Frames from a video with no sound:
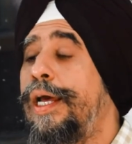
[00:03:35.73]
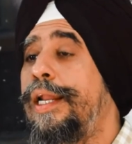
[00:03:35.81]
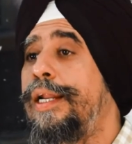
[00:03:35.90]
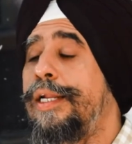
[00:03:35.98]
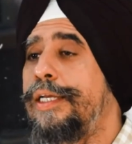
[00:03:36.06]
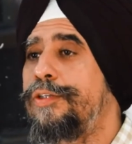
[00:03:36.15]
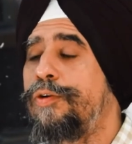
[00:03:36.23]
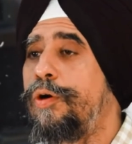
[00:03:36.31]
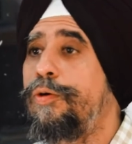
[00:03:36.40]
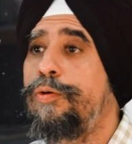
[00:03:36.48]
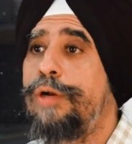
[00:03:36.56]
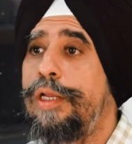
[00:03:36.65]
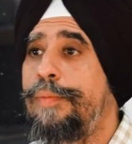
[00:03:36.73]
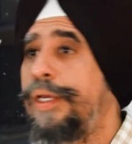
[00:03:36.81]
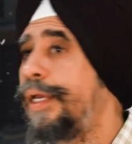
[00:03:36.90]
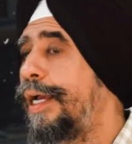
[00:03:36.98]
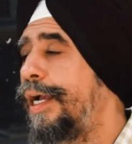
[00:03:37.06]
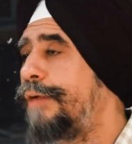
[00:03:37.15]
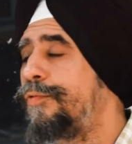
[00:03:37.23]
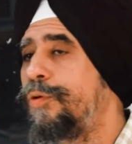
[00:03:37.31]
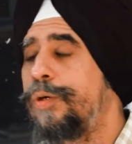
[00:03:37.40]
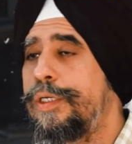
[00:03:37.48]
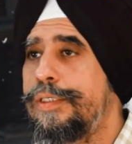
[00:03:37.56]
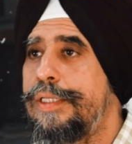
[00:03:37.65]
And it's not only me, I've
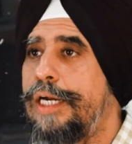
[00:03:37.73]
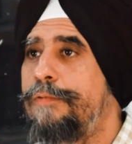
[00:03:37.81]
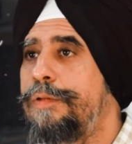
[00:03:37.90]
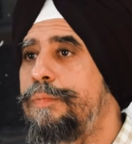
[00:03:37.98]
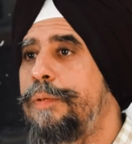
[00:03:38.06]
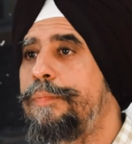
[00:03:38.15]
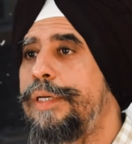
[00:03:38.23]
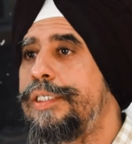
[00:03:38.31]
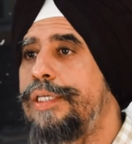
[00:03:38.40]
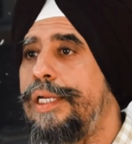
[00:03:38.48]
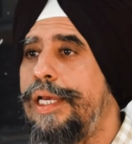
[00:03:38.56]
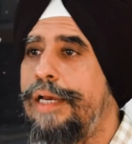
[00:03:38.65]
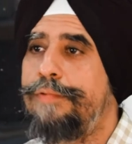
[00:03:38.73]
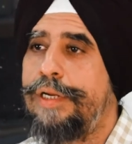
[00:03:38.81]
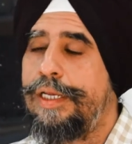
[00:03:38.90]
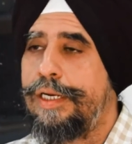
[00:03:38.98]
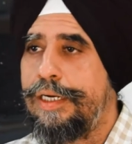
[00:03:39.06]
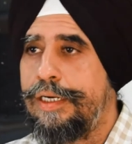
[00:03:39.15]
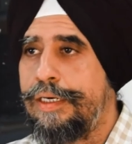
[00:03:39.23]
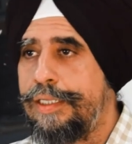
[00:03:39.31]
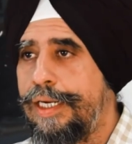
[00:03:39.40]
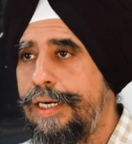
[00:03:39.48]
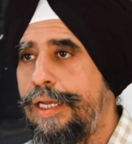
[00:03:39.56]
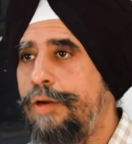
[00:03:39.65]
noticed that with perpetually every runner
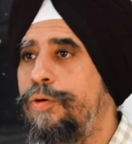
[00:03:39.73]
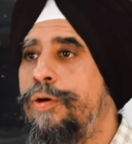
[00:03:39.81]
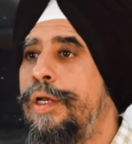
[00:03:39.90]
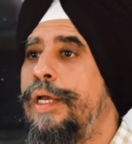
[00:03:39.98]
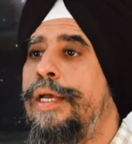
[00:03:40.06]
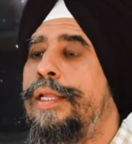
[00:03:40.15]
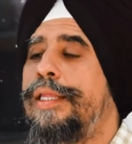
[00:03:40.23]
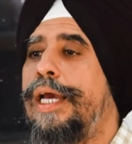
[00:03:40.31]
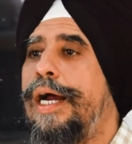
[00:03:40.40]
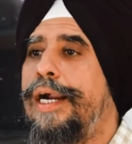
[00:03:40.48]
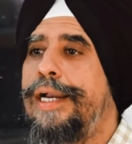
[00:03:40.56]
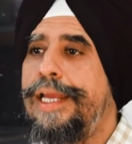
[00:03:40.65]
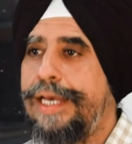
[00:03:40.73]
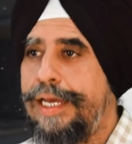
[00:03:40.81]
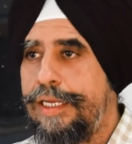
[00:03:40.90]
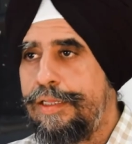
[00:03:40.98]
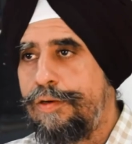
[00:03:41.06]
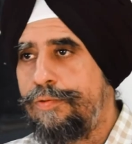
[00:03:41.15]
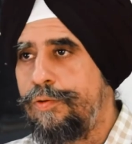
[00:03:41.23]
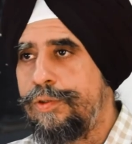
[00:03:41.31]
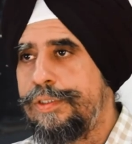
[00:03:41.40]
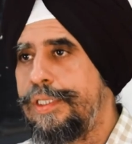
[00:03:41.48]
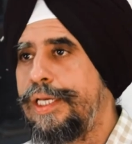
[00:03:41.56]
that I know, they hardly carry their phones.